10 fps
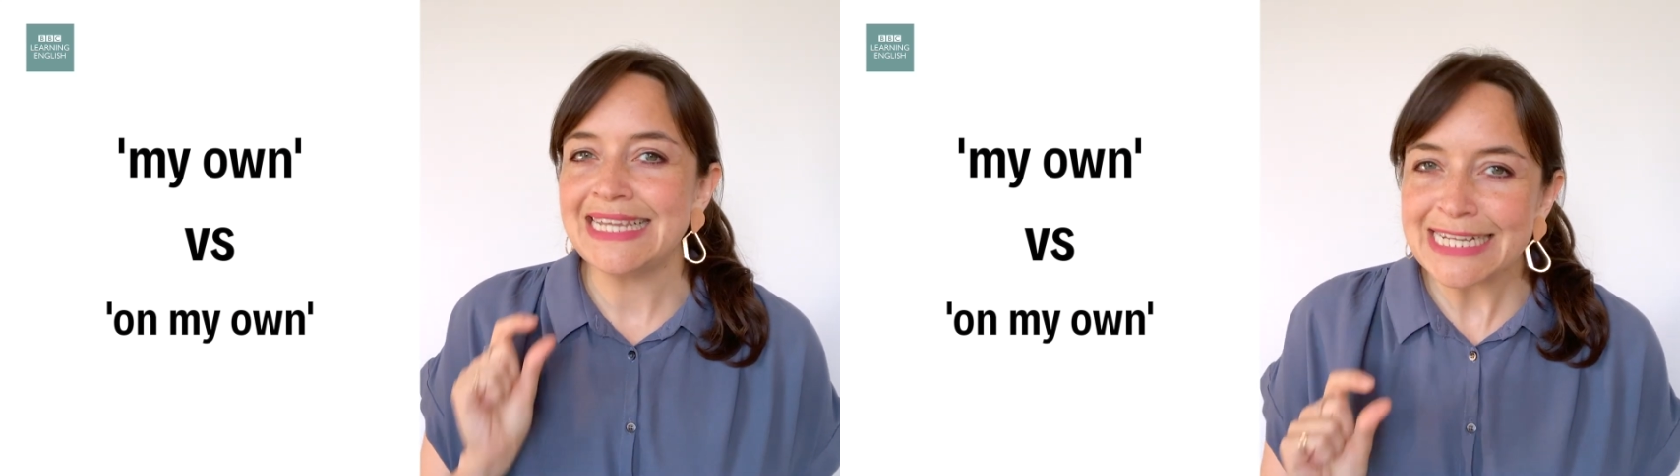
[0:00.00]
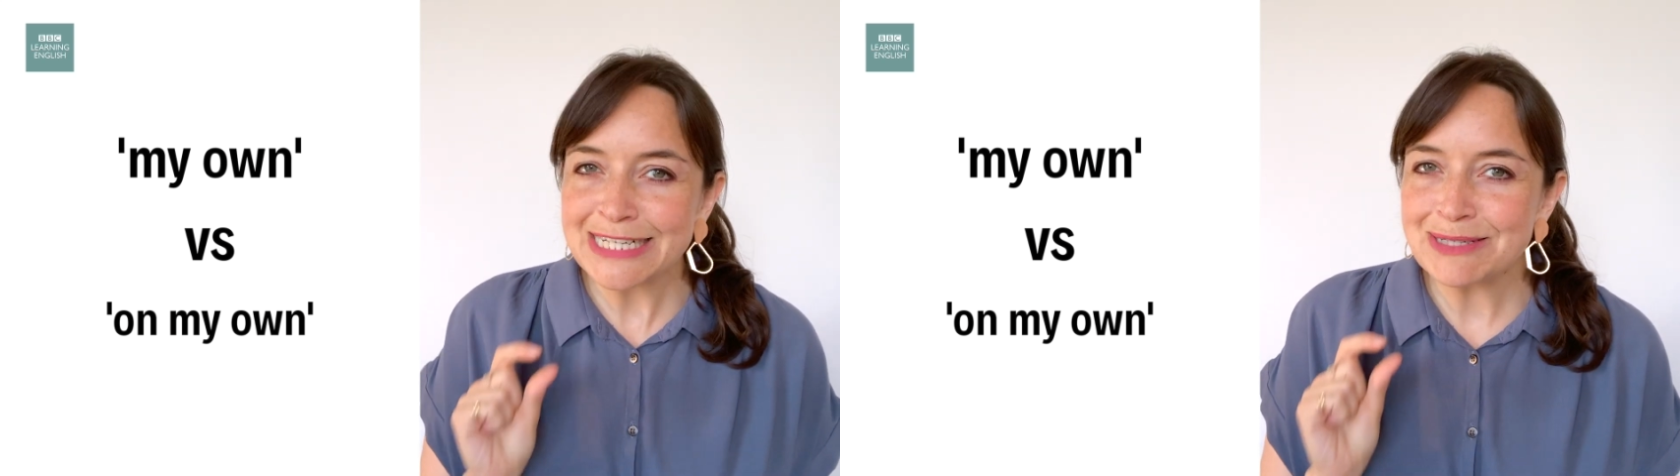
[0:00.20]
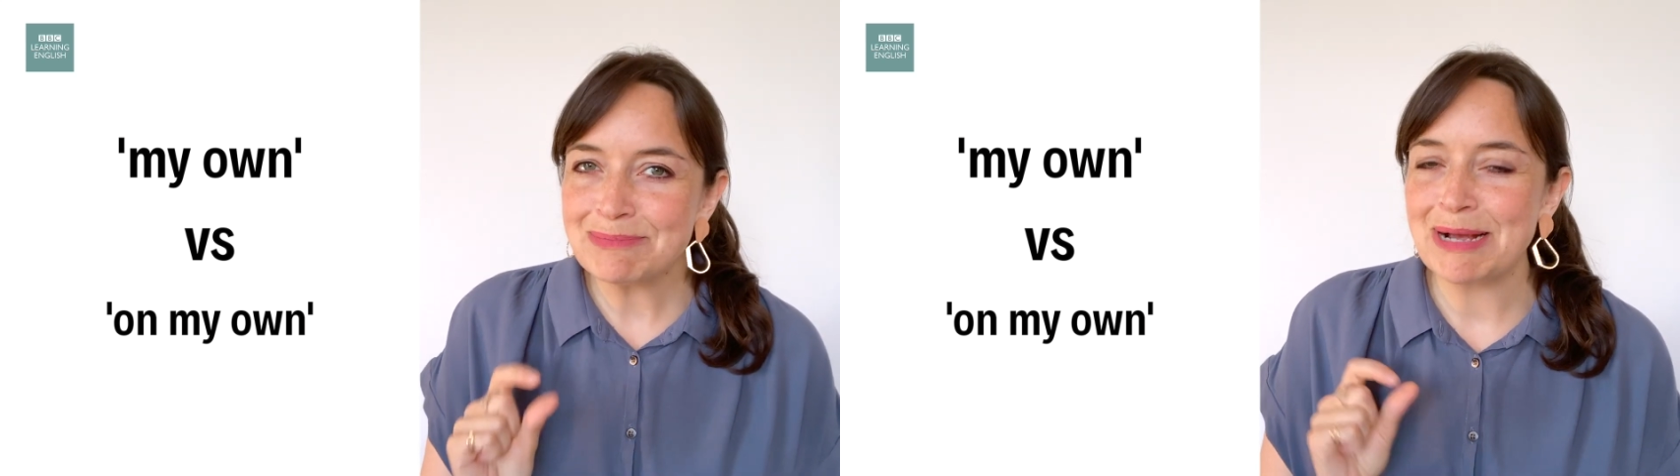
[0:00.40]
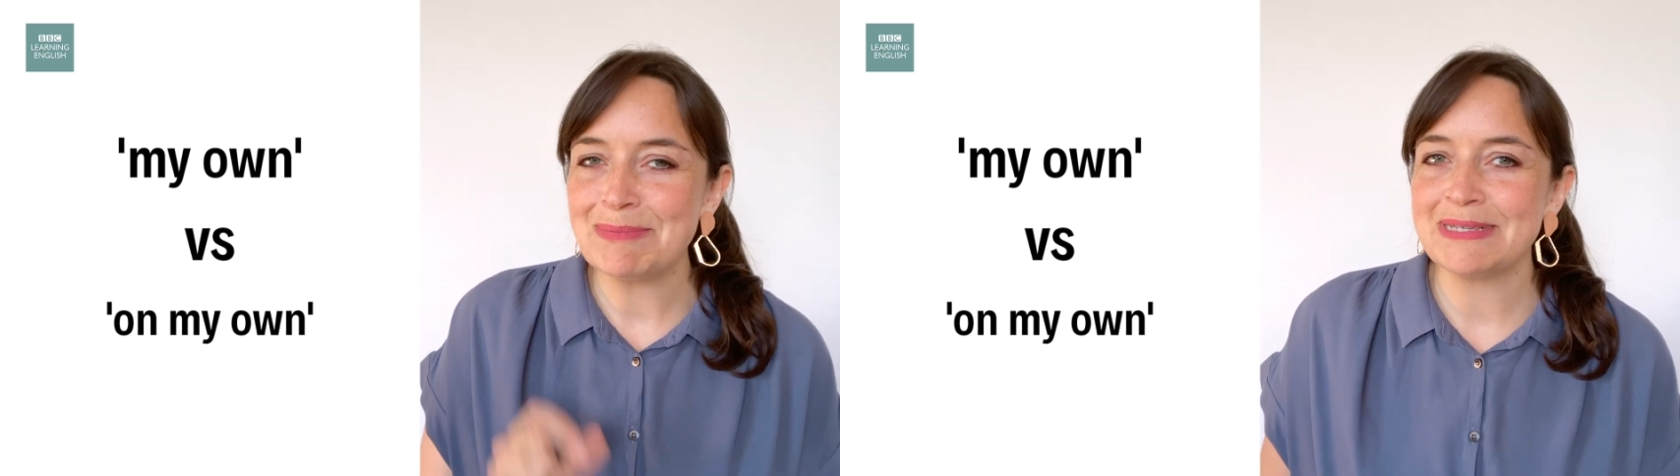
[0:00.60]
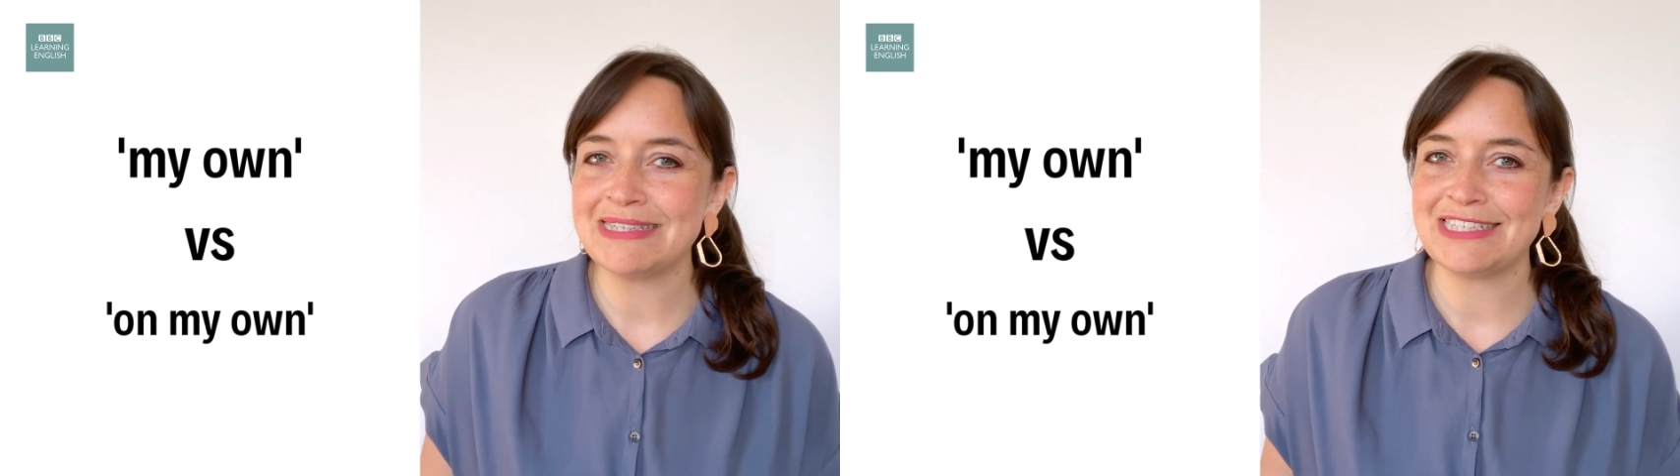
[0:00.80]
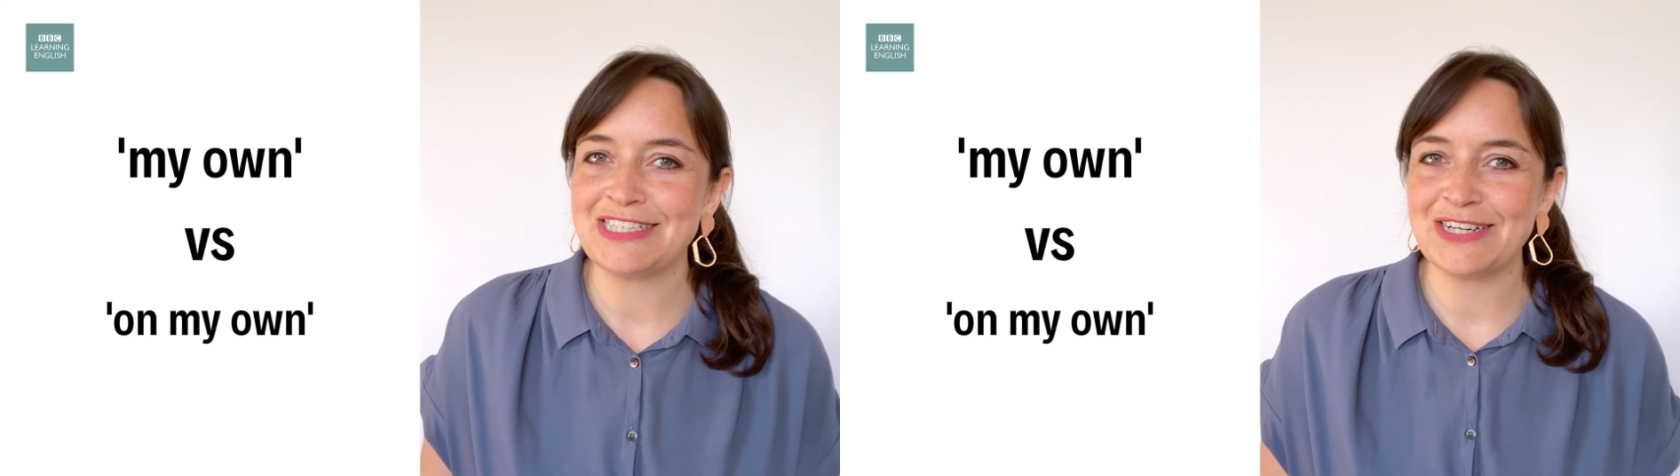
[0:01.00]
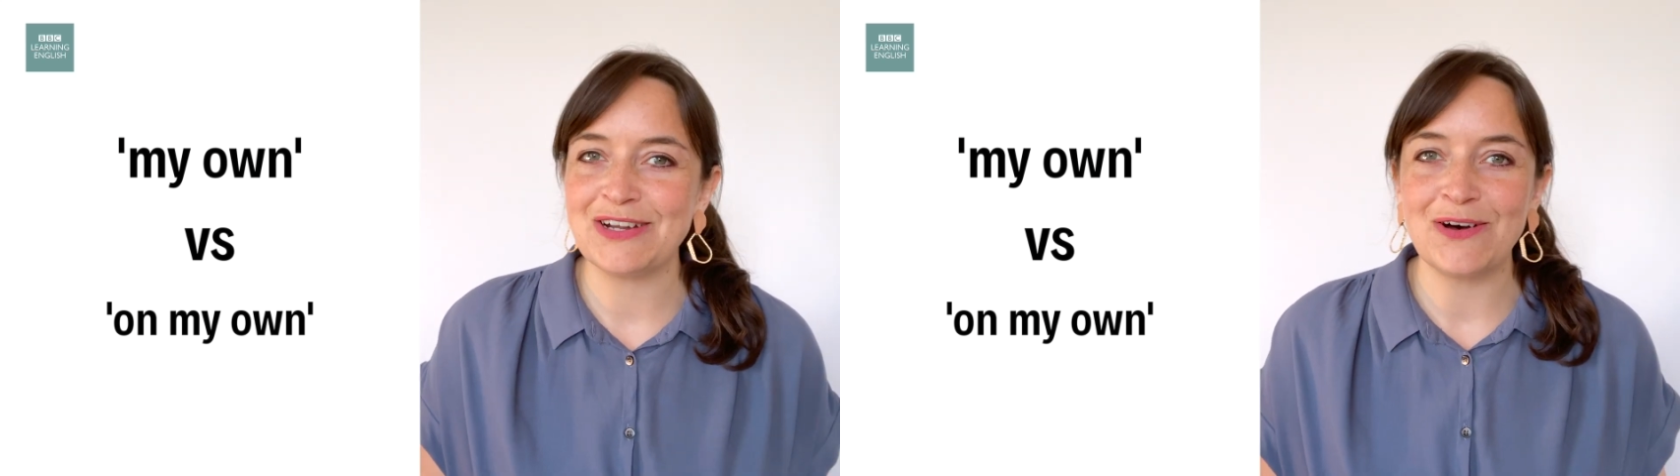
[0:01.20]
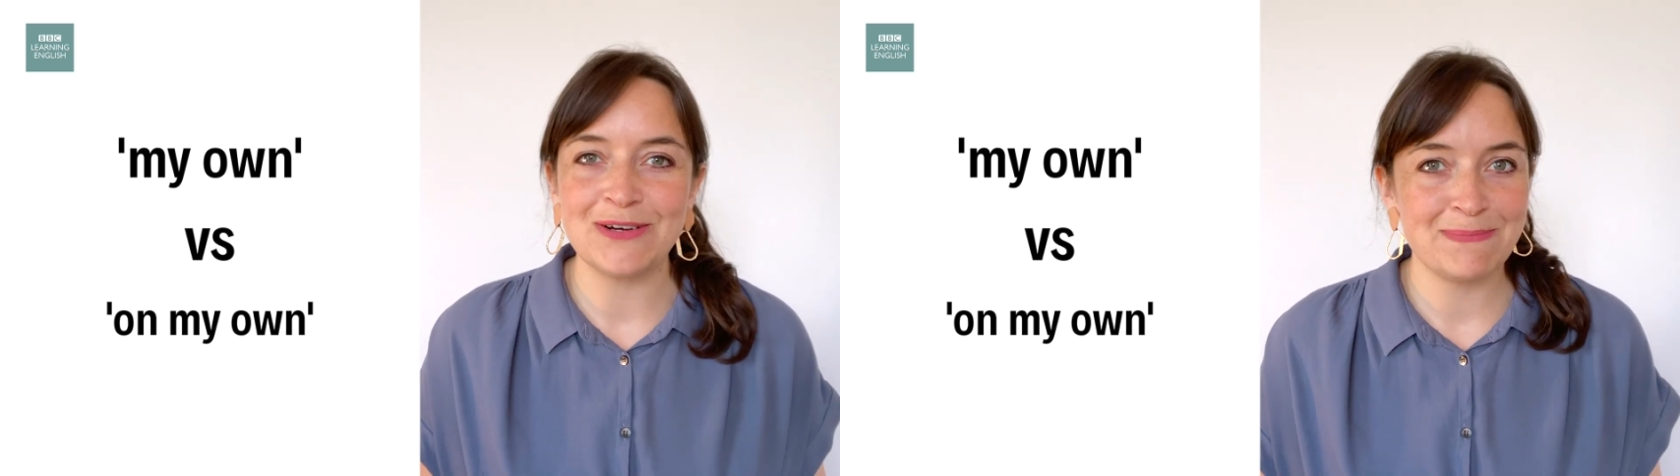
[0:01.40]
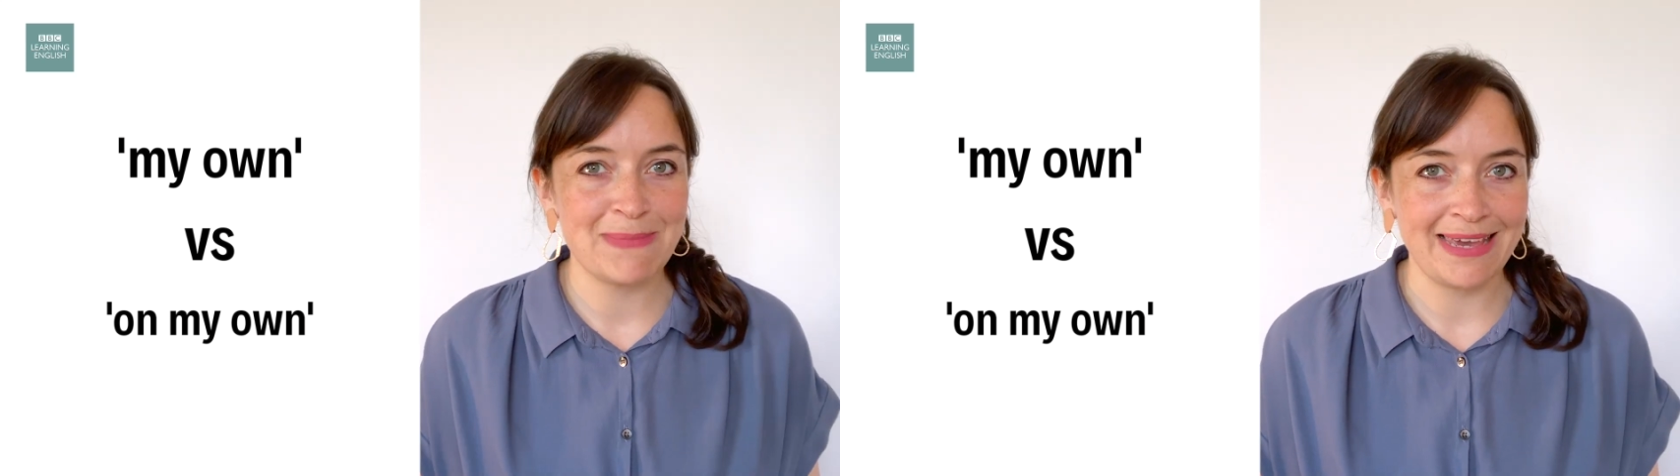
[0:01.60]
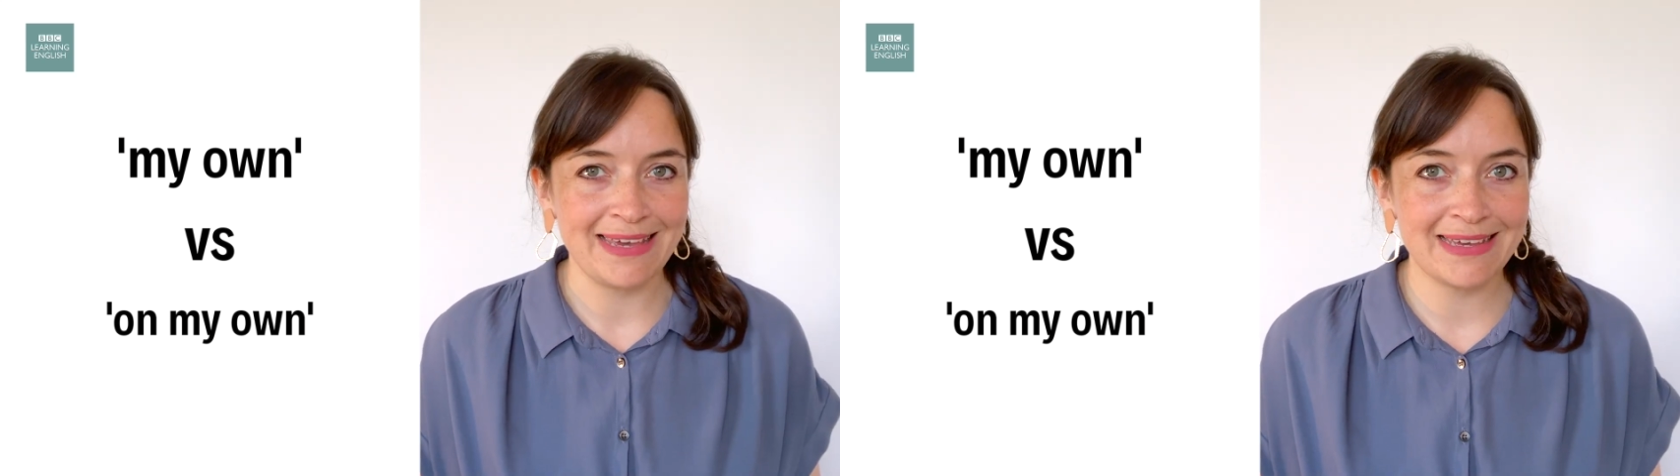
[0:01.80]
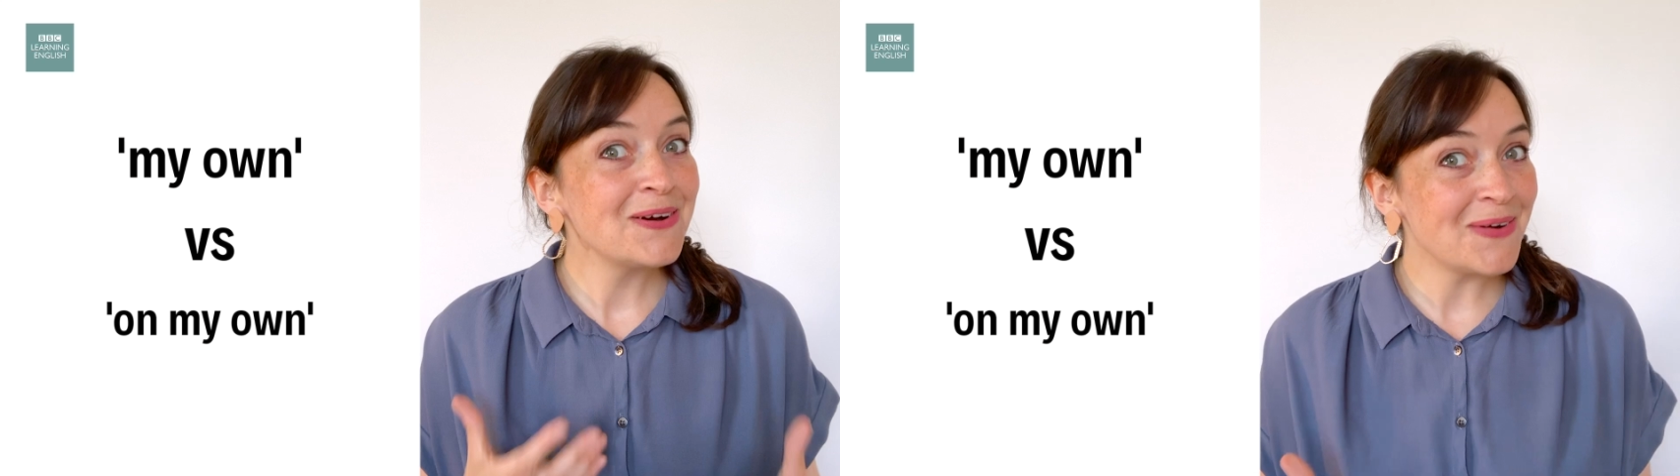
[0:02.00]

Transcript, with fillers: little preposition on make?